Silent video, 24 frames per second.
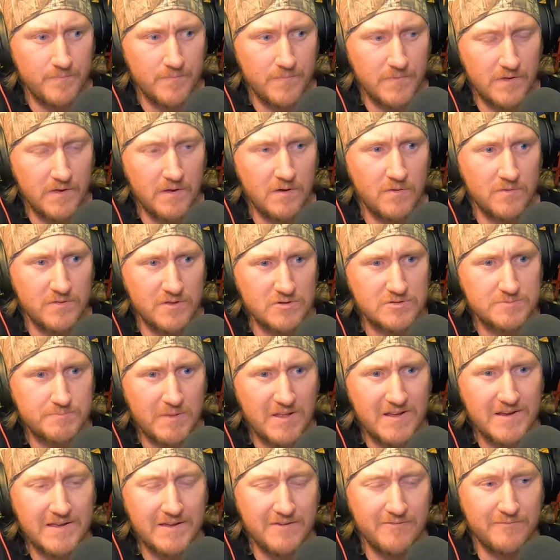there's
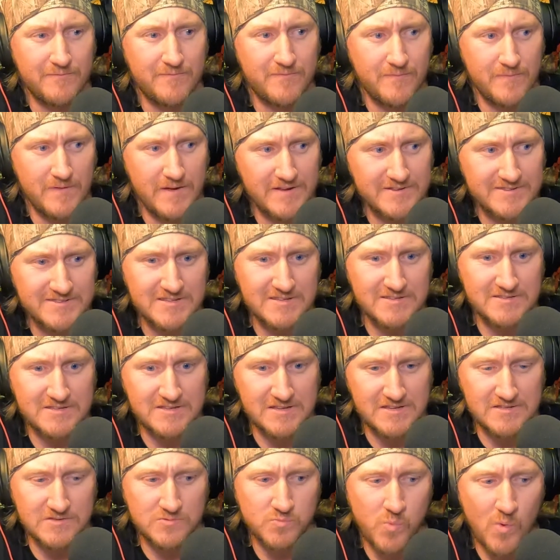plenty of
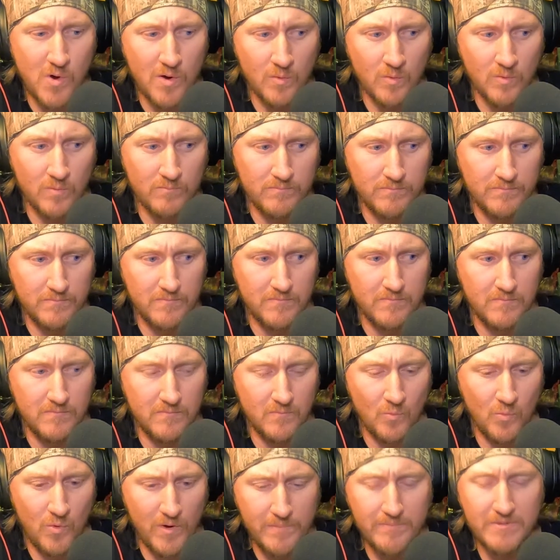instances where
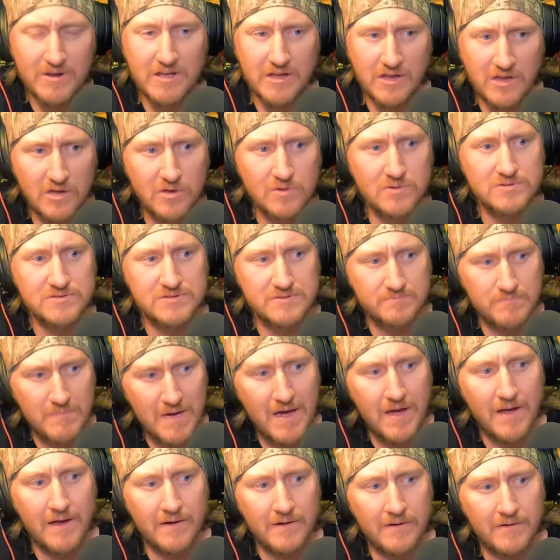women accuse
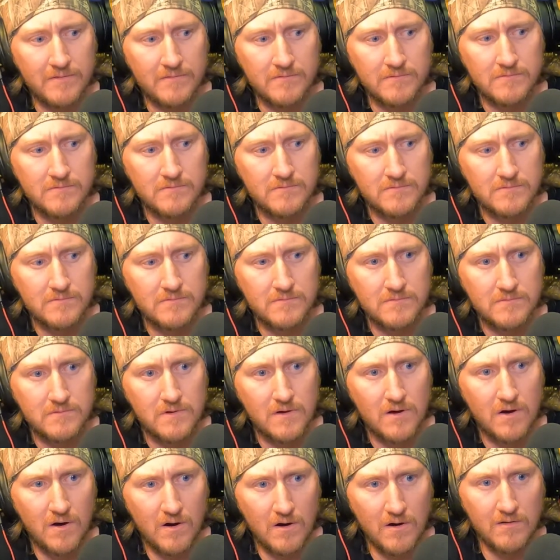men
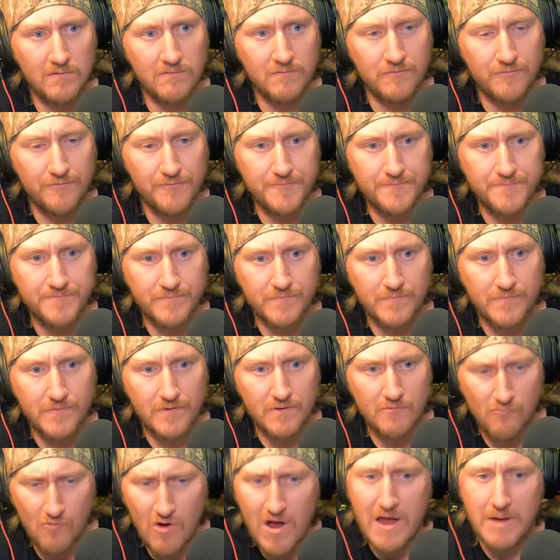of
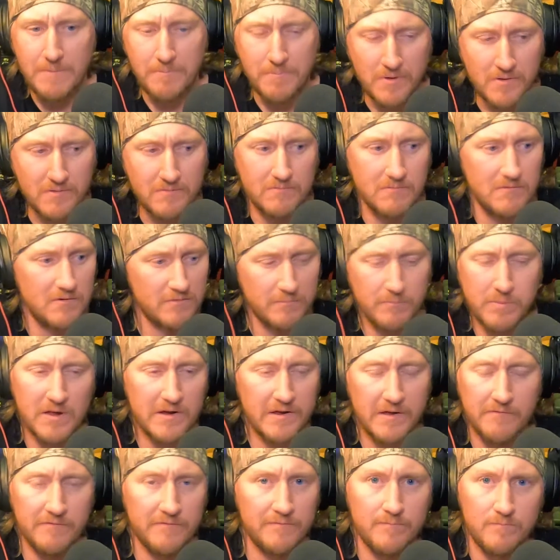rape. There's
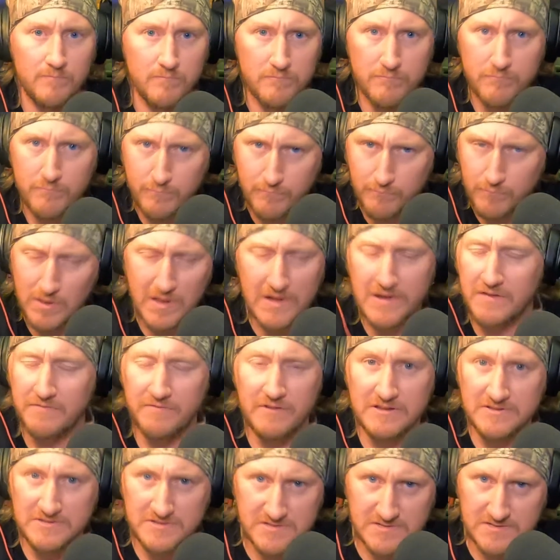plenty of
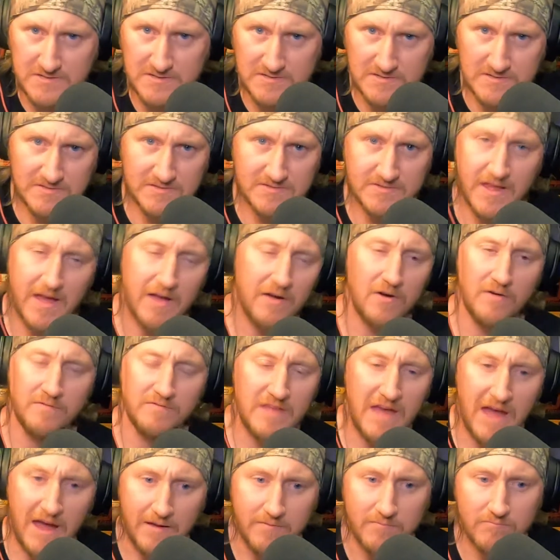instances of
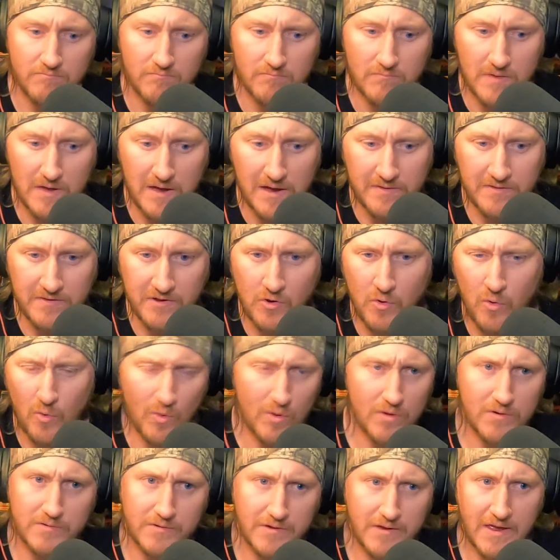that. And the
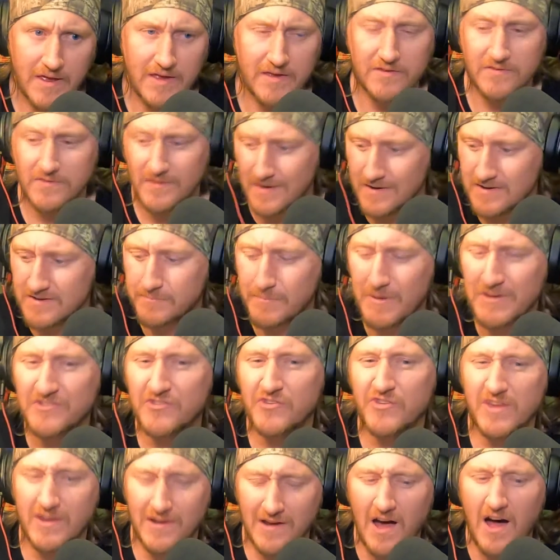court case, and
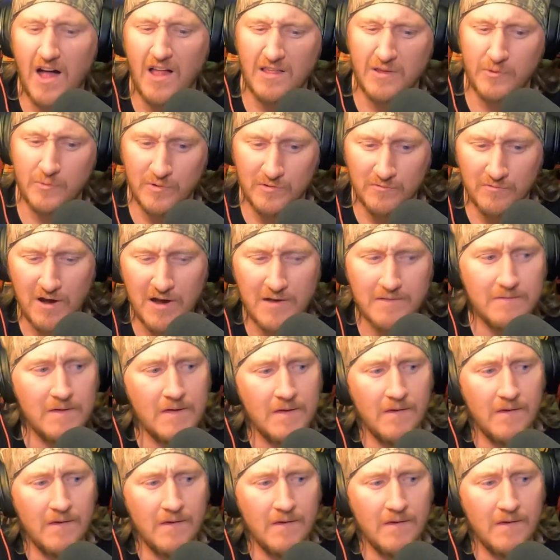especially in Hollywood, right?